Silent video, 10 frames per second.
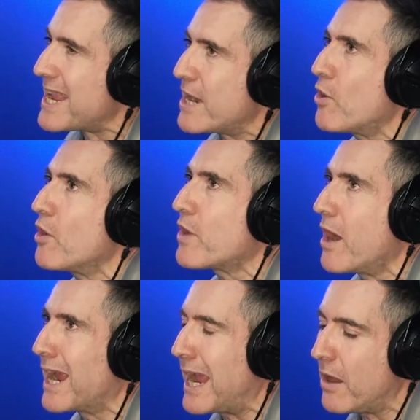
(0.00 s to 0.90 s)
era of
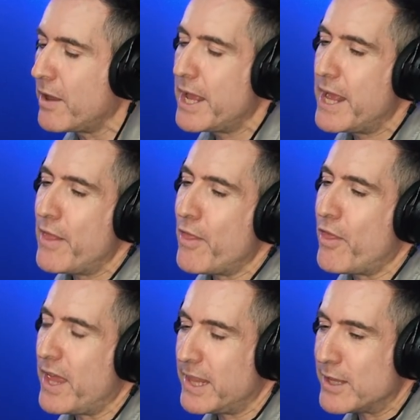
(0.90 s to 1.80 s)
going out.
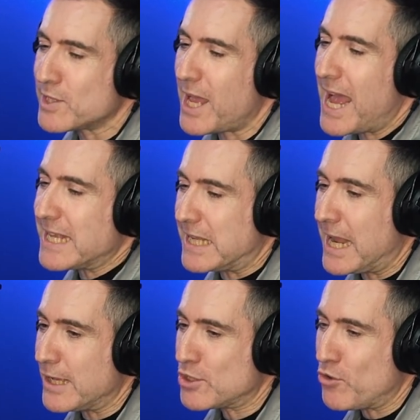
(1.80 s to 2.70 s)
Then there's like acid
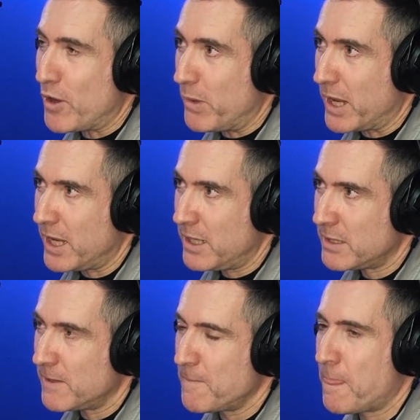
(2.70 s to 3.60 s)
house creeping in,
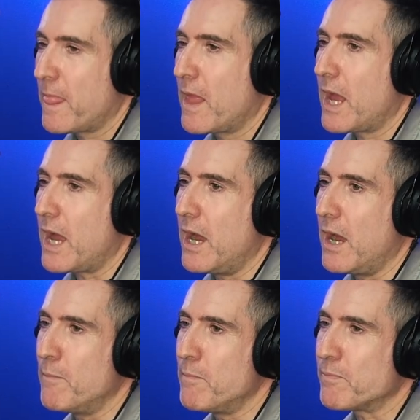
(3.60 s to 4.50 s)

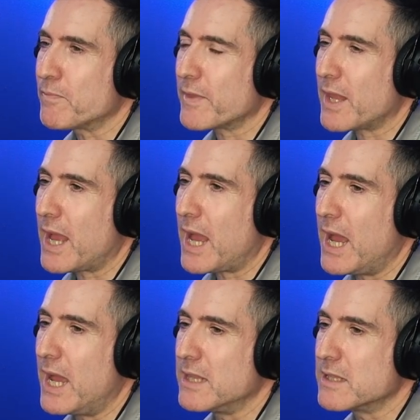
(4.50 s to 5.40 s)

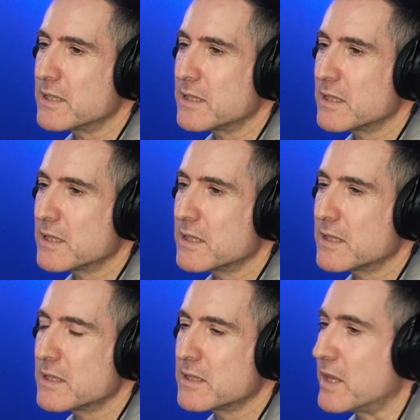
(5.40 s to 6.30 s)
and
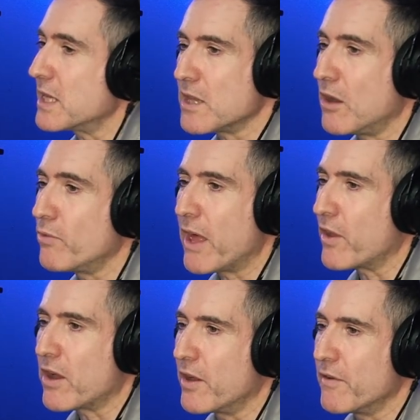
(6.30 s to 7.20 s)
so that's a whole nother
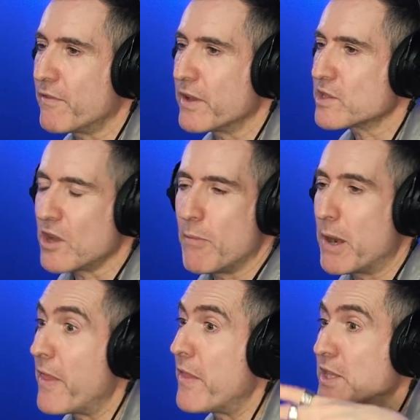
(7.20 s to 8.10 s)
kind of excitement.
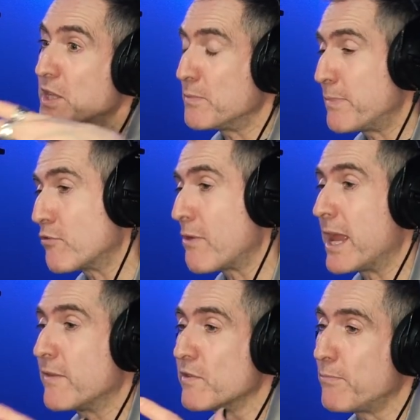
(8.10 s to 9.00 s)
And then there's these big
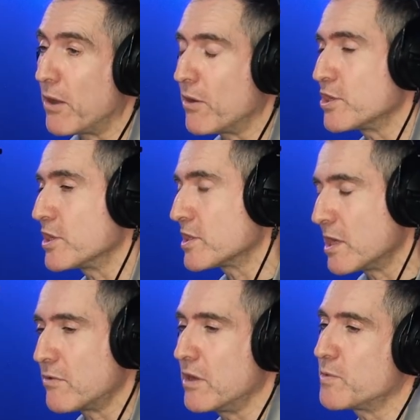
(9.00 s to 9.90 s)
raves of Biology and
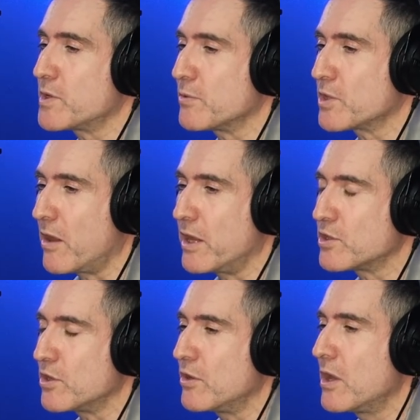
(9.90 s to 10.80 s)
Sunrise, which I was going
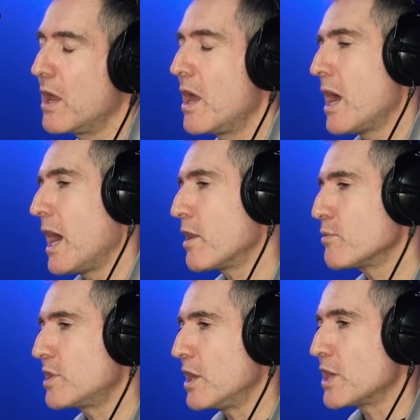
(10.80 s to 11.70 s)
to. And I
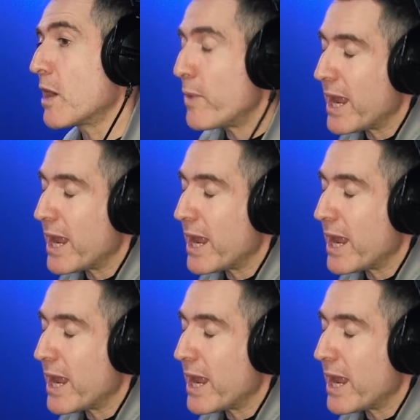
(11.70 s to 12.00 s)
was DJing.